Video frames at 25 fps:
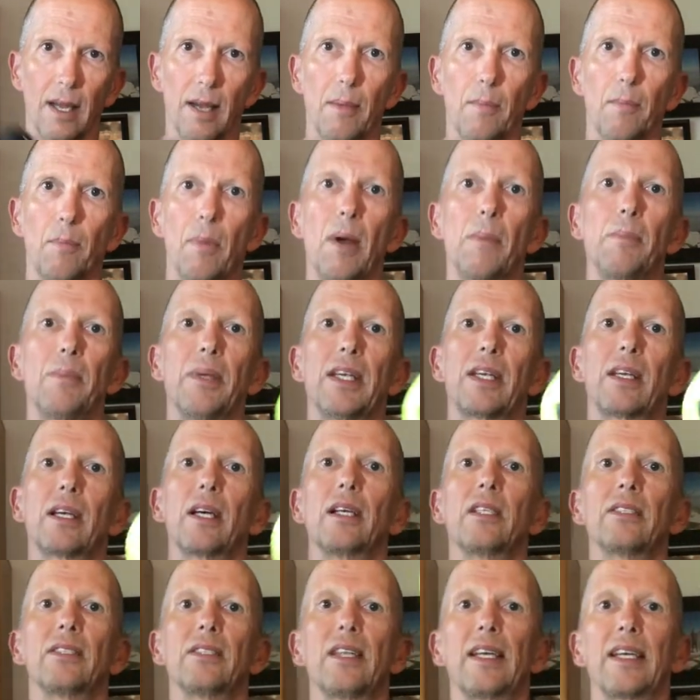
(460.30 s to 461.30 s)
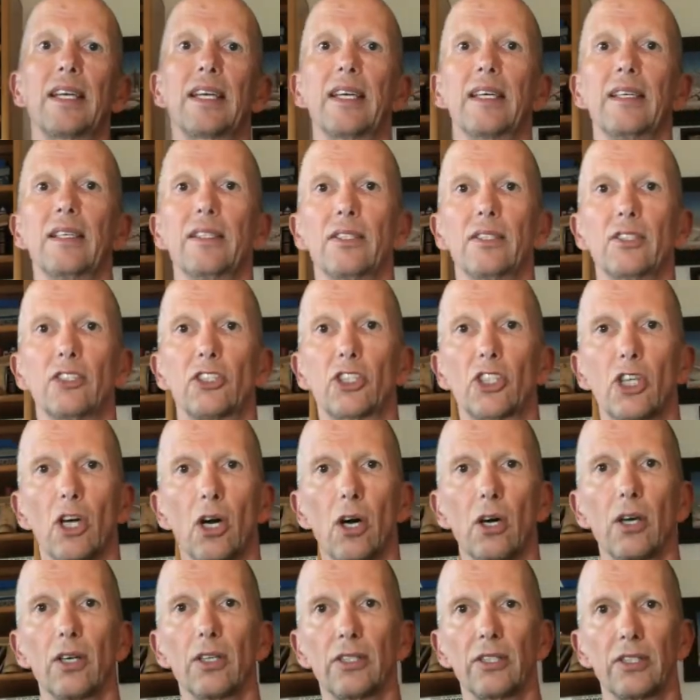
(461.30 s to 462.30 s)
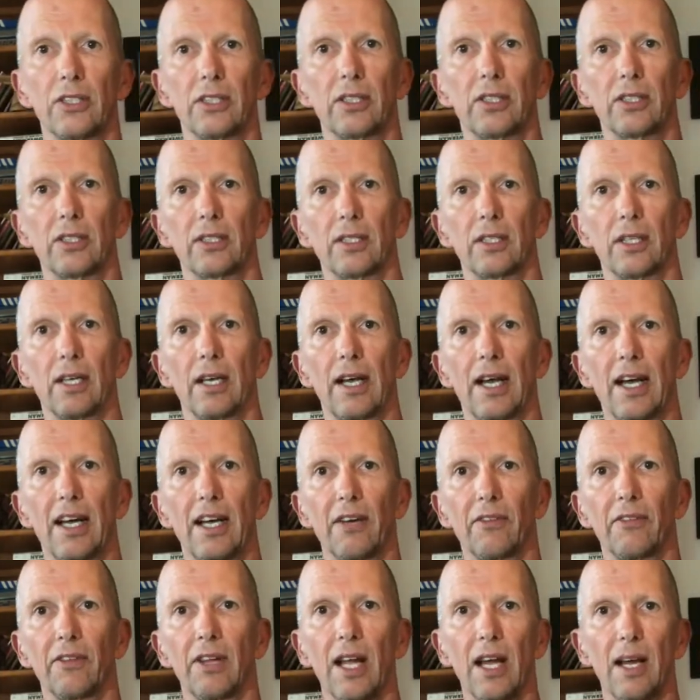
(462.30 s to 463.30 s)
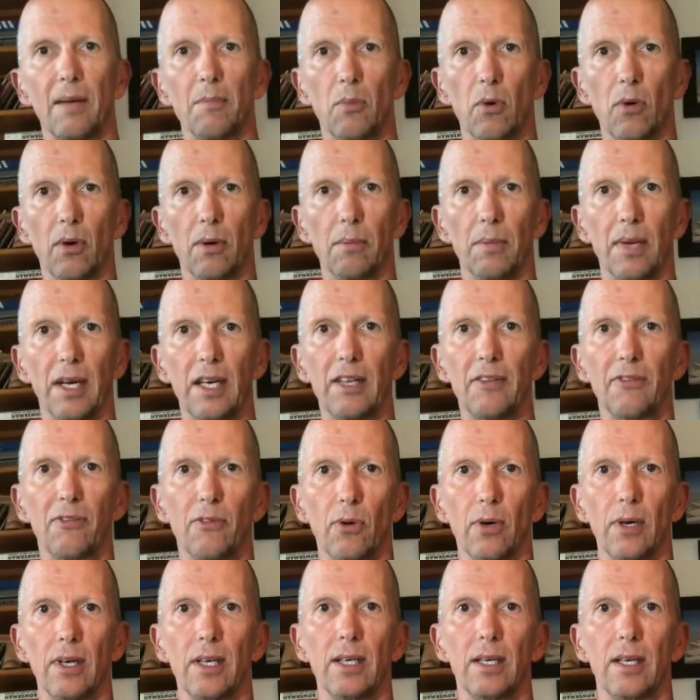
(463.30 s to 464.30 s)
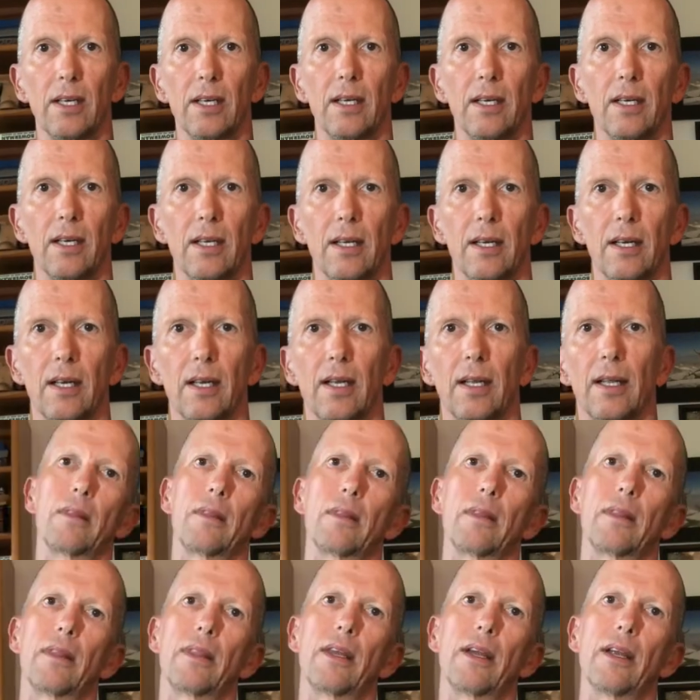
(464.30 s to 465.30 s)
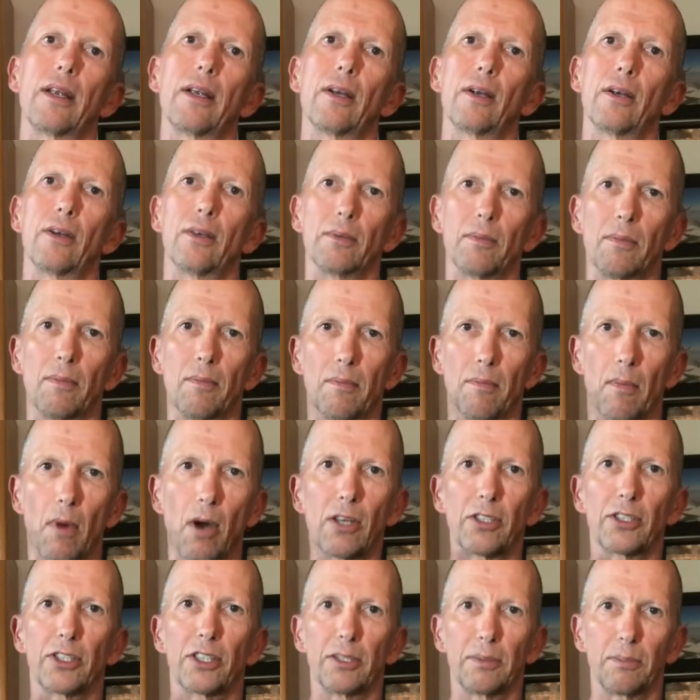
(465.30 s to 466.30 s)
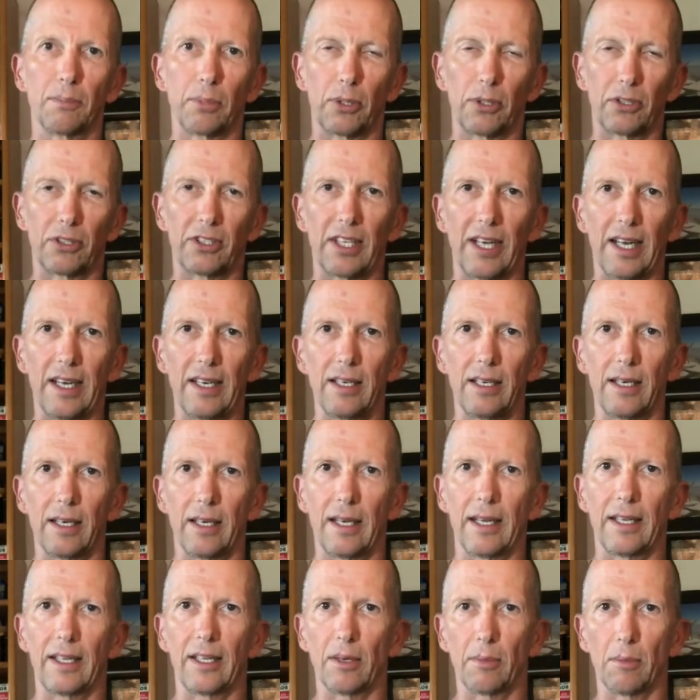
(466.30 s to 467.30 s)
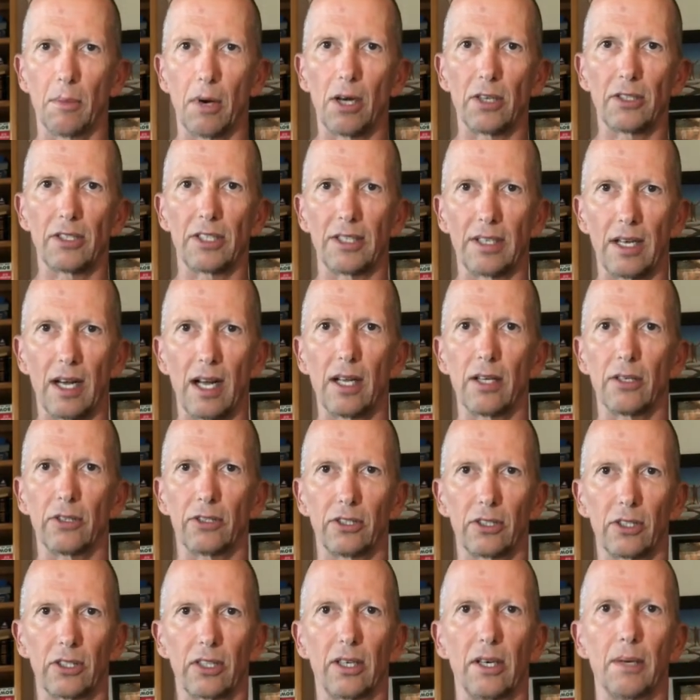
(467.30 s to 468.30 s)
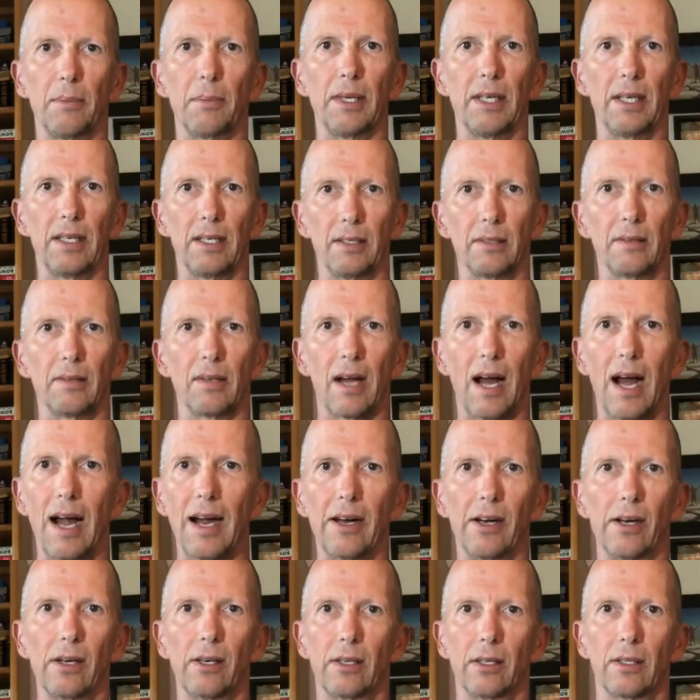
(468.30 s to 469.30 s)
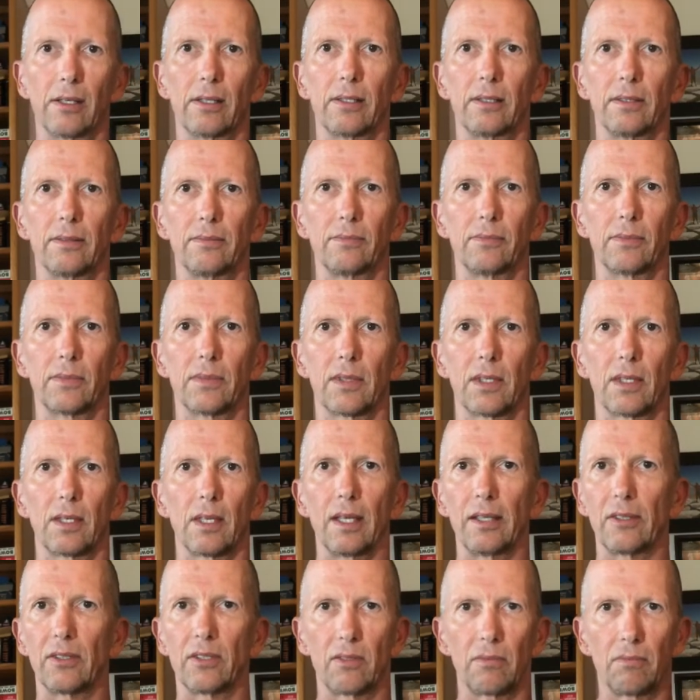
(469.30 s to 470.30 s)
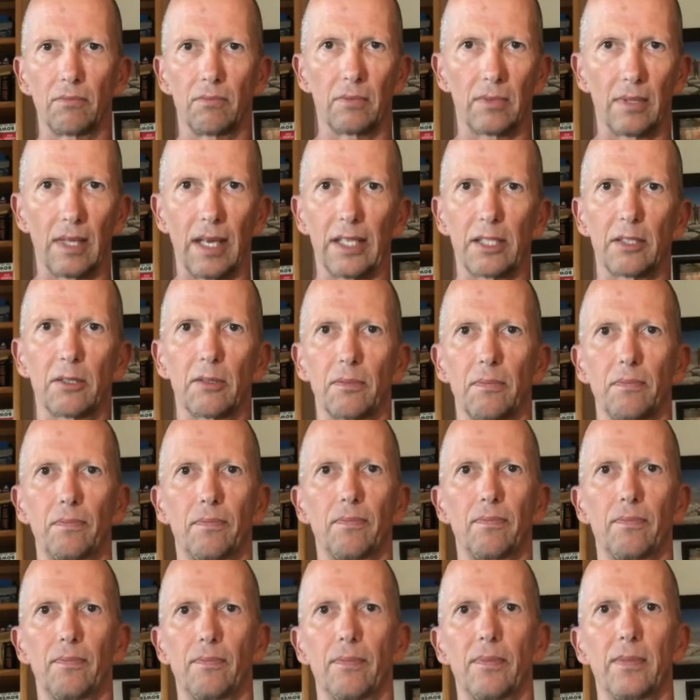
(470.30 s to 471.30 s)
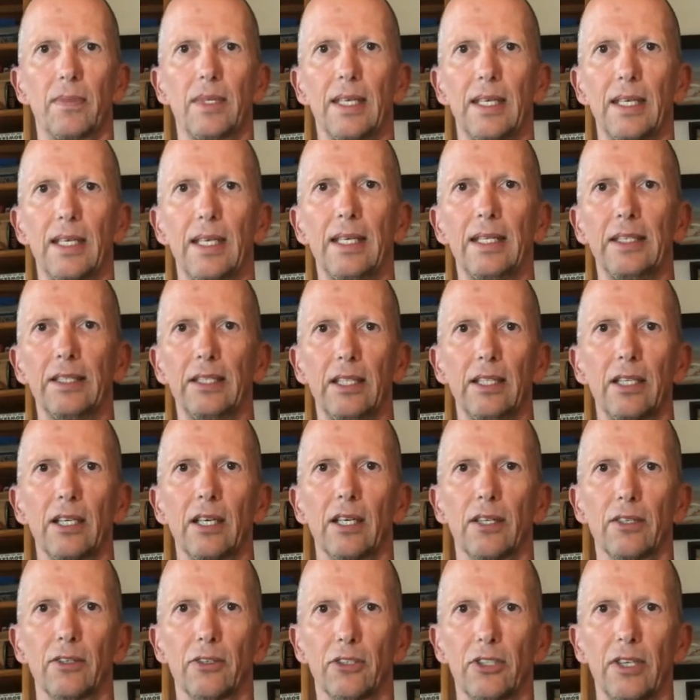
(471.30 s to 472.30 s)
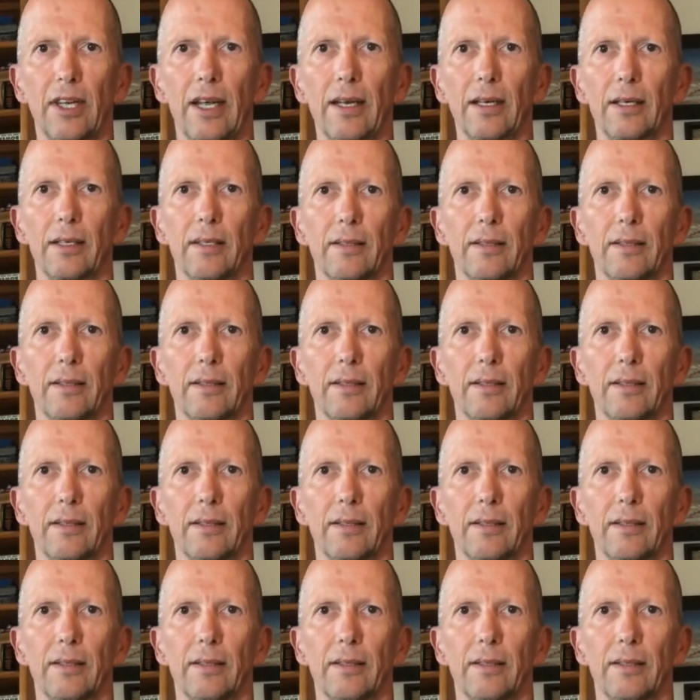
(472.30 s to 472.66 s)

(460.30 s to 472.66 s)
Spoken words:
But because they can charge a heck of a lot more money for it, their margin percent and their margin dollars are going to be higher. That's easy to understand.